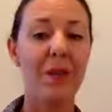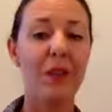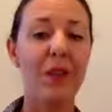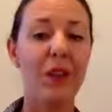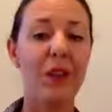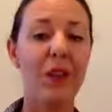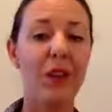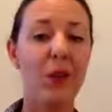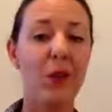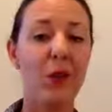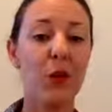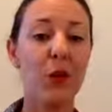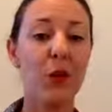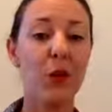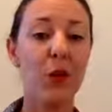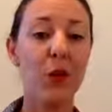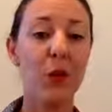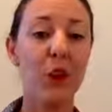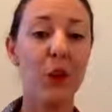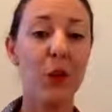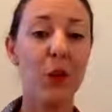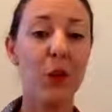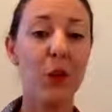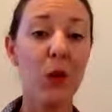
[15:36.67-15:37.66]
So,
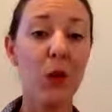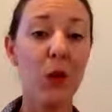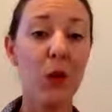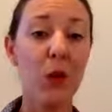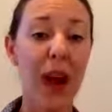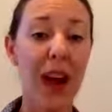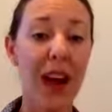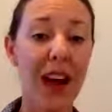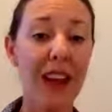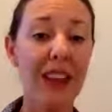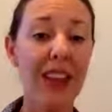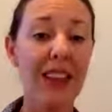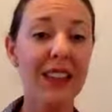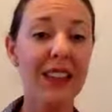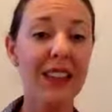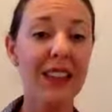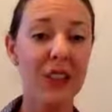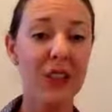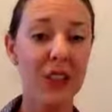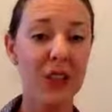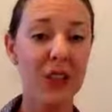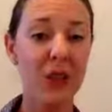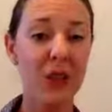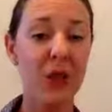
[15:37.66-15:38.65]
we're wise
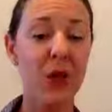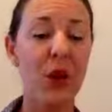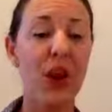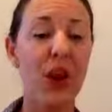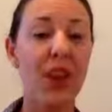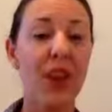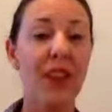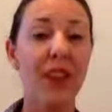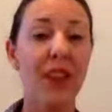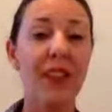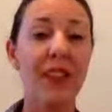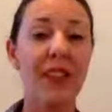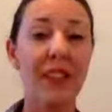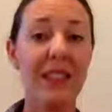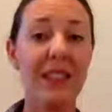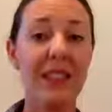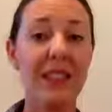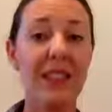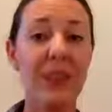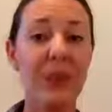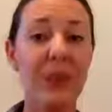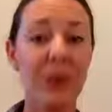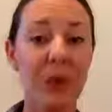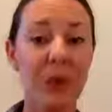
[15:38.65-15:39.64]
to listen
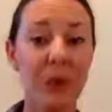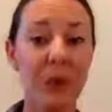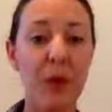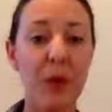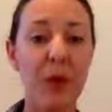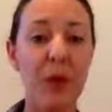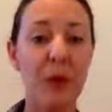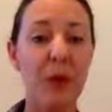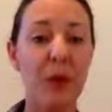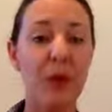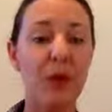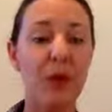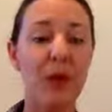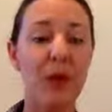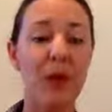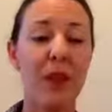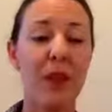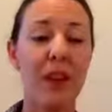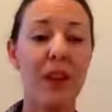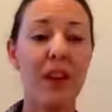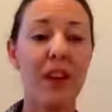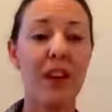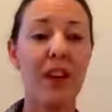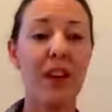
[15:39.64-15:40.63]
to people who
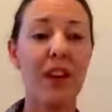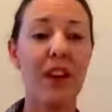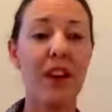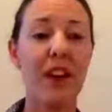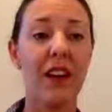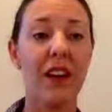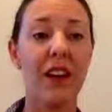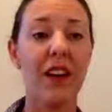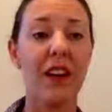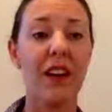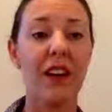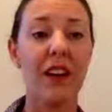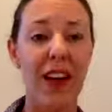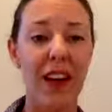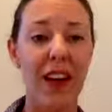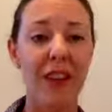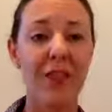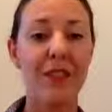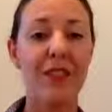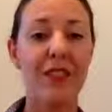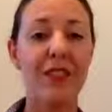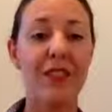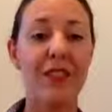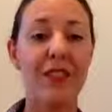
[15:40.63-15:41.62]
spend their
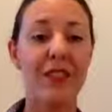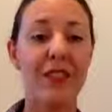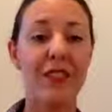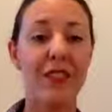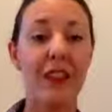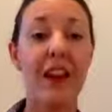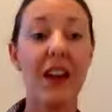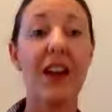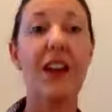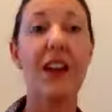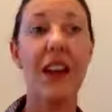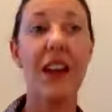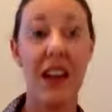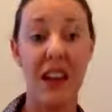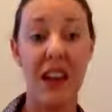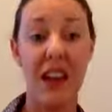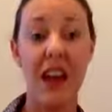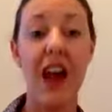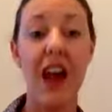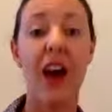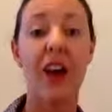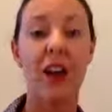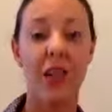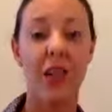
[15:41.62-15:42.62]
lives
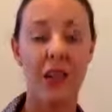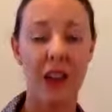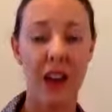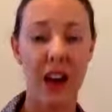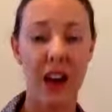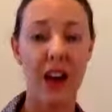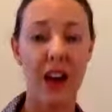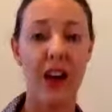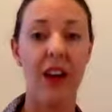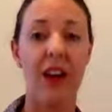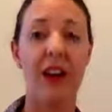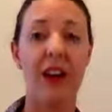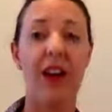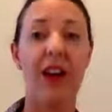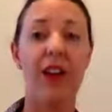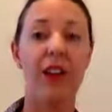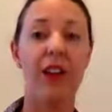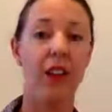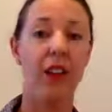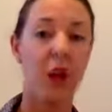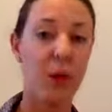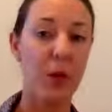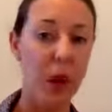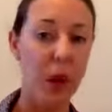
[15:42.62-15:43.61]
studying healthcare and
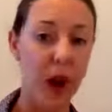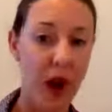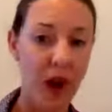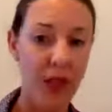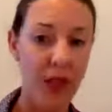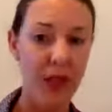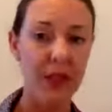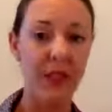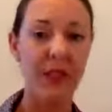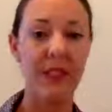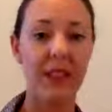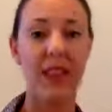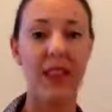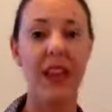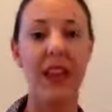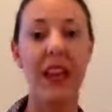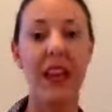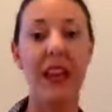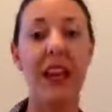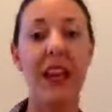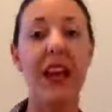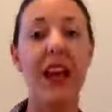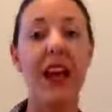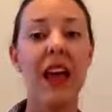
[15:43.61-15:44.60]
healthcare
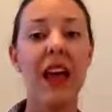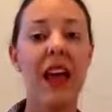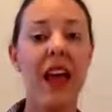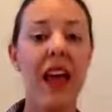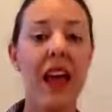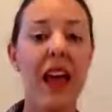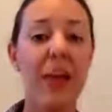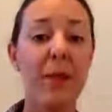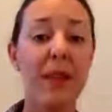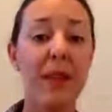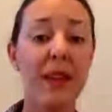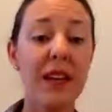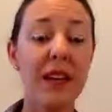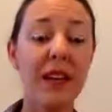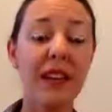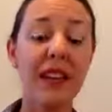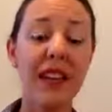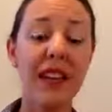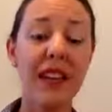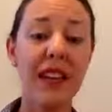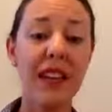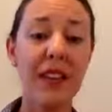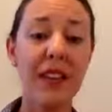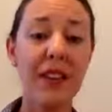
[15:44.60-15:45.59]
policy, and because
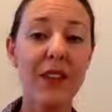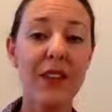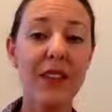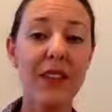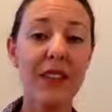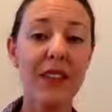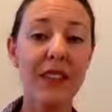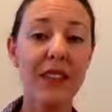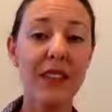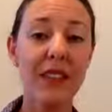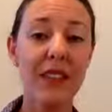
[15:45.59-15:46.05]
they give us